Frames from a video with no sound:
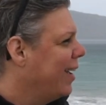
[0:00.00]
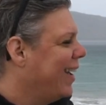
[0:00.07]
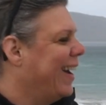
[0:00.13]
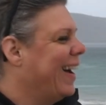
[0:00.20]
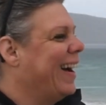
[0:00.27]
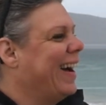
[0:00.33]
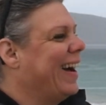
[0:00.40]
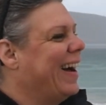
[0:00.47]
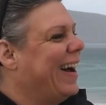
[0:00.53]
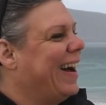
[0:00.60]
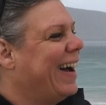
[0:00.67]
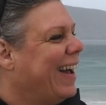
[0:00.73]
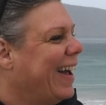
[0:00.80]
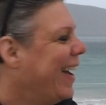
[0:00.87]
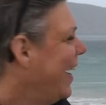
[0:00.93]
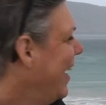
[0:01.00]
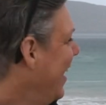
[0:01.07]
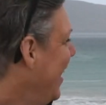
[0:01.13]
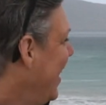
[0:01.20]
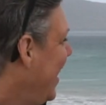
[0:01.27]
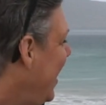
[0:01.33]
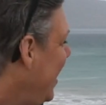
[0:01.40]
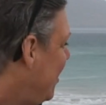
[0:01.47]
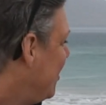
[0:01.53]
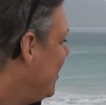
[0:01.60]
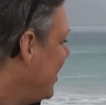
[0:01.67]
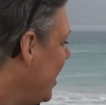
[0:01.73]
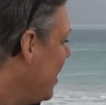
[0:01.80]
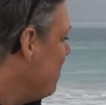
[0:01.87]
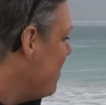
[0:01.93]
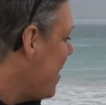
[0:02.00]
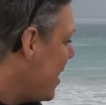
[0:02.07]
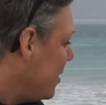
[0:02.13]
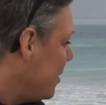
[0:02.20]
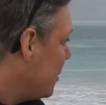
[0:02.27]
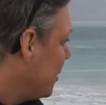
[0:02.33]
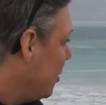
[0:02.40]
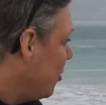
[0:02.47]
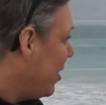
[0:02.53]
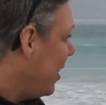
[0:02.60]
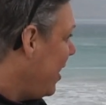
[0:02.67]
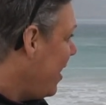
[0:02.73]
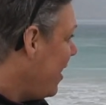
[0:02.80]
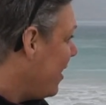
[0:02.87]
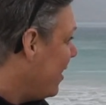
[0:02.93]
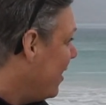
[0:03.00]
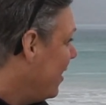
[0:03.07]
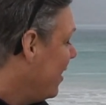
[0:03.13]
it's still immense. Look at it.